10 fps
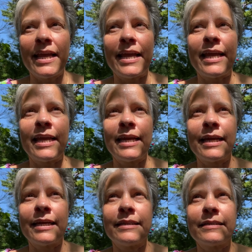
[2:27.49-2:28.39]

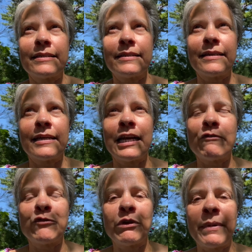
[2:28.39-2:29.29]
And I
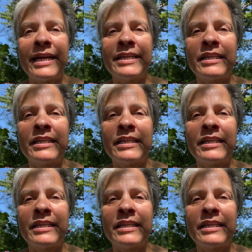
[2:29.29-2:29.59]
was reminded